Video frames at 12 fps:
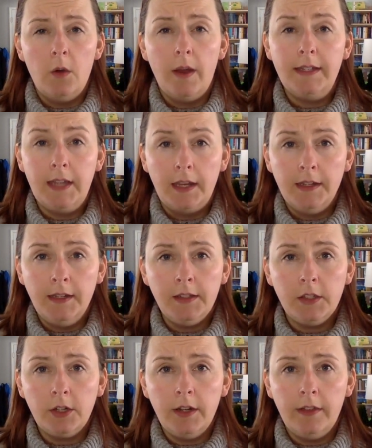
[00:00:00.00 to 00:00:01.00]
attendance
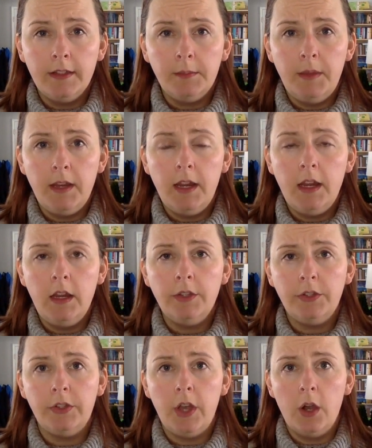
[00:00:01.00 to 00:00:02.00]
during this meeting.
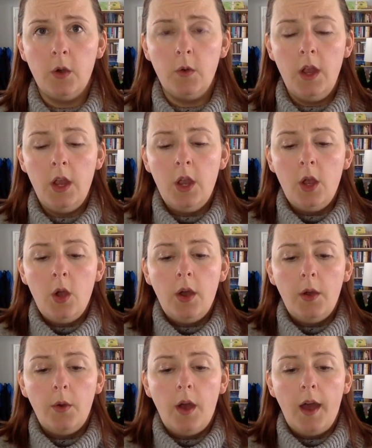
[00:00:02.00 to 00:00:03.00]
So
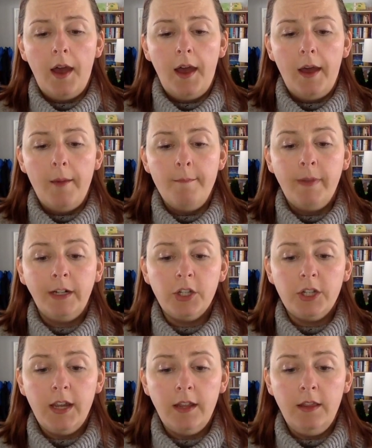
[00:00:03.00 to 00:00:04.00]

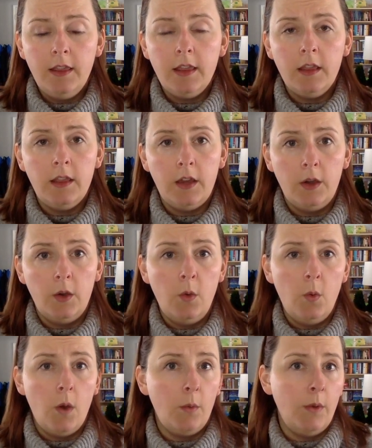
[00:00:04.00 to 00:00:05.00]
March 10th, though,
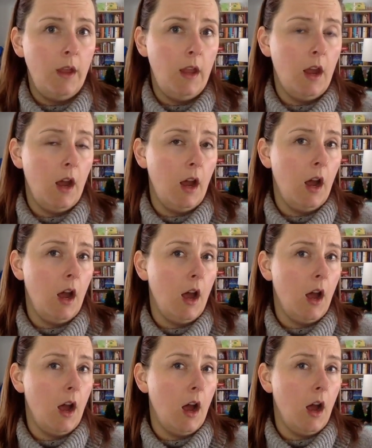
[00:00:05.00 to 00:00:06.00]
what we
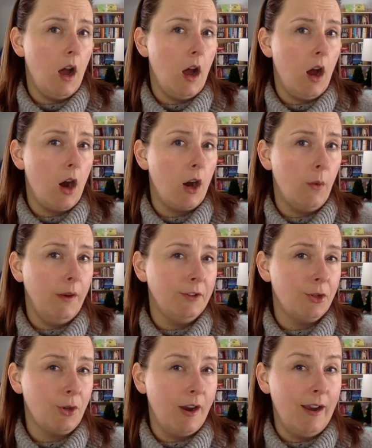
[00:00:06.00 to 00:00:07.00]
are going to
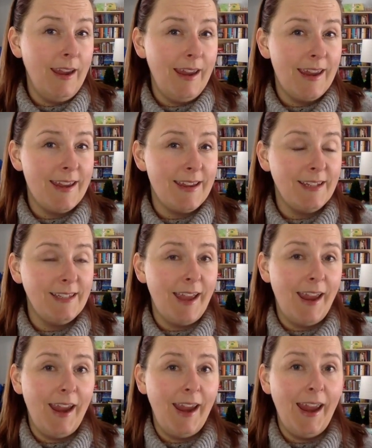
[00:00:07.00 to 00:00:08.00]
try is
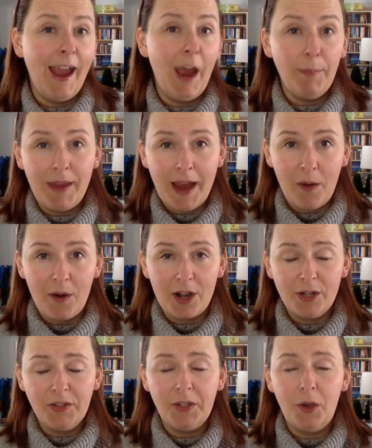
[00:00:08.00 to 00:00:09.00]
a happy hour.
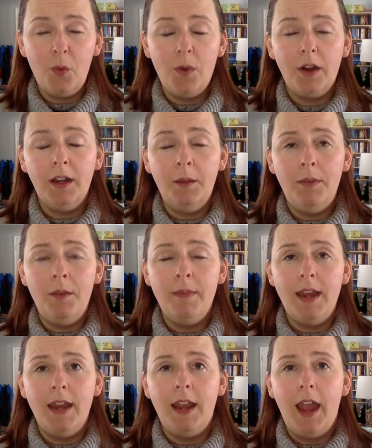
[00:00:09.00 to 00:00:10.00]
So we're going to be
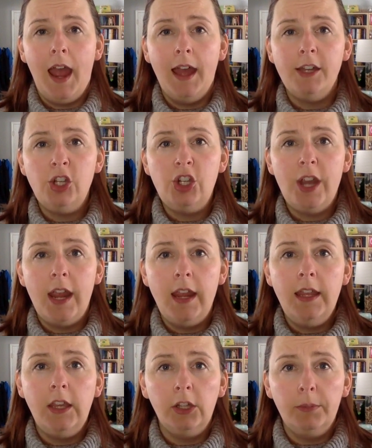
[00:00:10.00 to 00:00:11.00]
meeting at J.
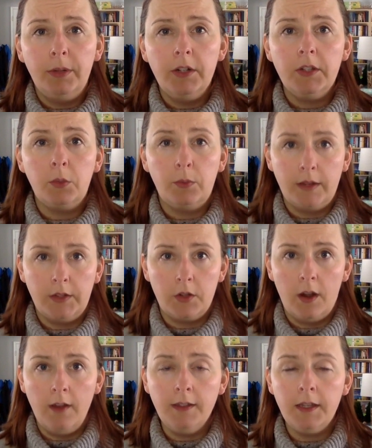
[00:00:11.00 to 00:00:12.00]
Gilbert's
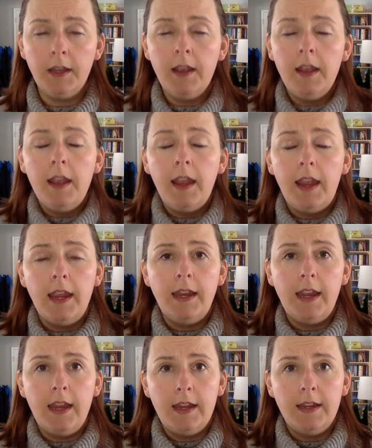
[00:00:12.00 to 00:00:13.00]
restaurant. It
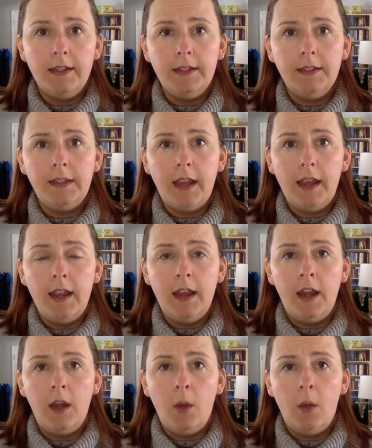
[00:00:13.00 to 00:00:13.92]
is in